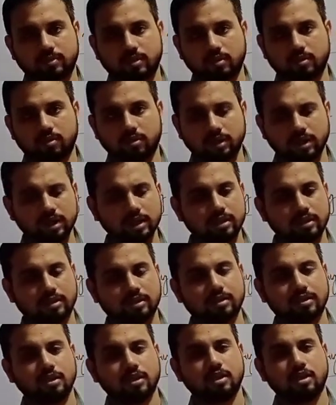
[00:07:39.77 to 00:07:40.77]

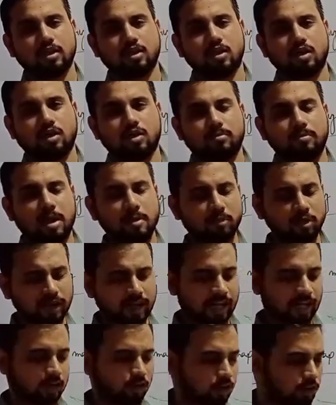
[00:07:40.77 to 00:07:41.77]
Okay,
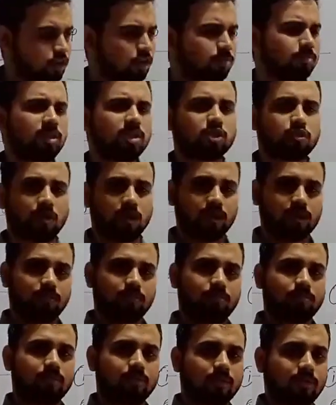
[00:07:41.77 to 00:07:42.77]
memory allocation means what?
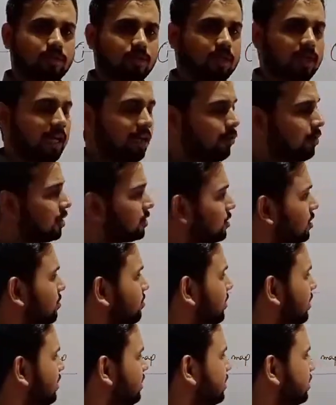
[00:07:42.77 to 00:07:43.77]
Allocation
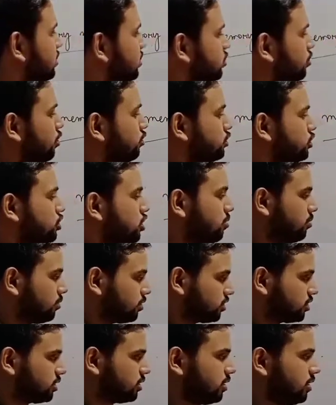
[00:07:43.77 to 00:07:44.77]
means
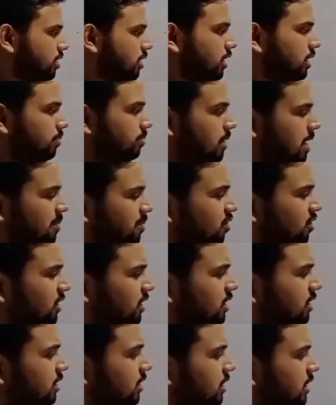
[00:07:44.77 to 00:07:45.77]
consumes.
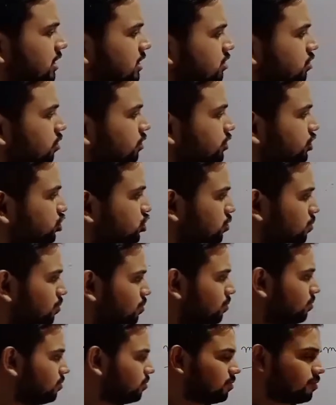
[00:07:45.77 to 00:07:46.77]
Memory is
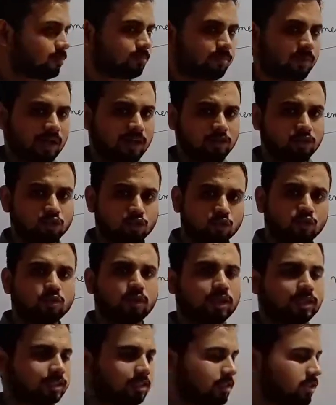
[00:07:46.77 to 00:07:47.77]
consumed by two
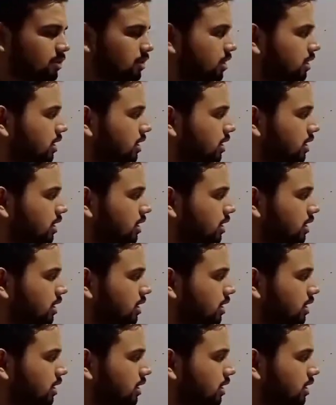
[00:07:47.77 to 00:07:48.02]
ways.